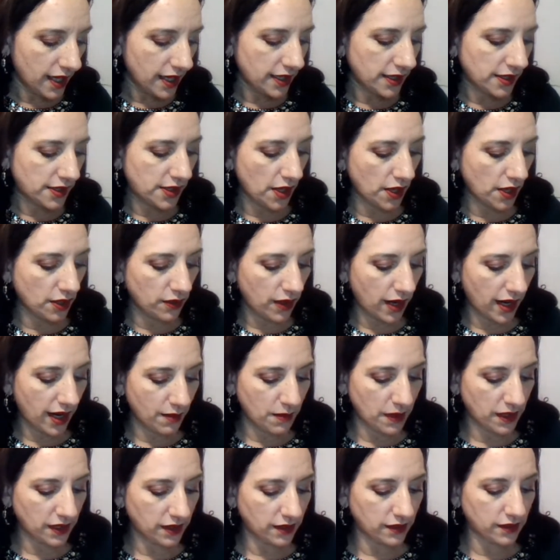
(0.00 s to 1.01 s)
So I have
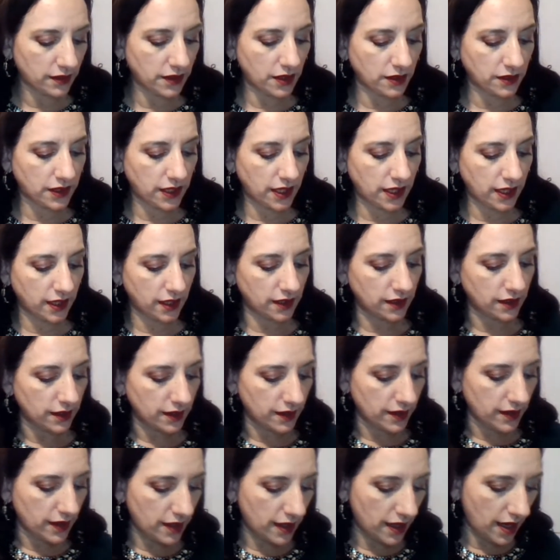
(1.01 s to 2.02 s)
my little notes here.
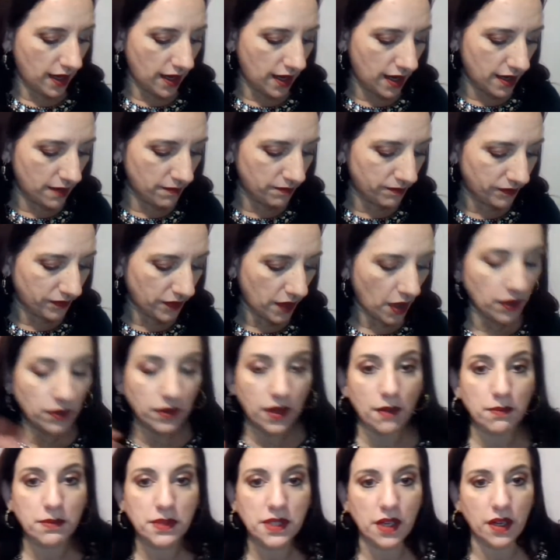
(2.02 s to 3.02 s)
Um oh,
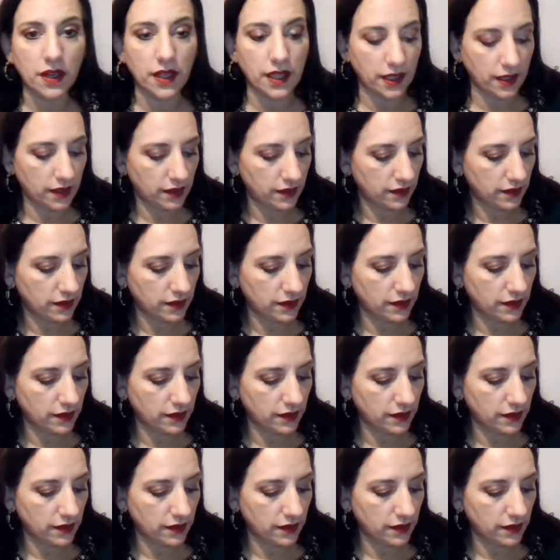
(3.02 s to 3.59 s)
I'm sorry.